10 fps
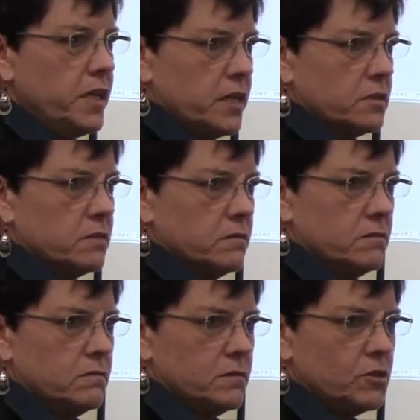yes,
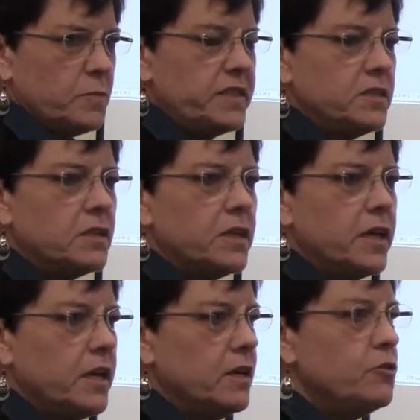there's
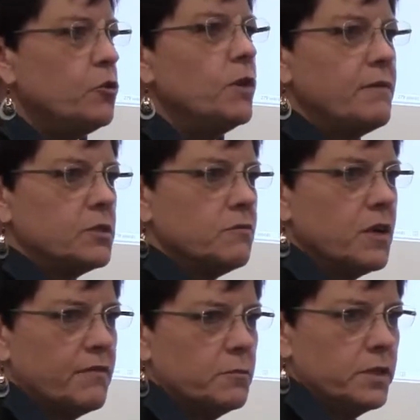basically two levels of
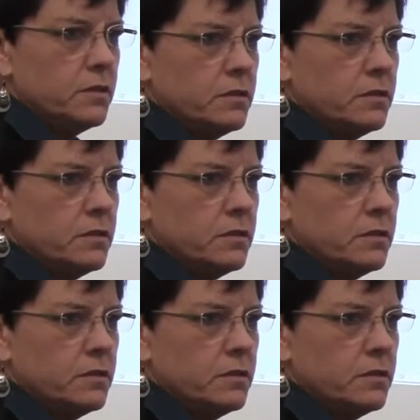government.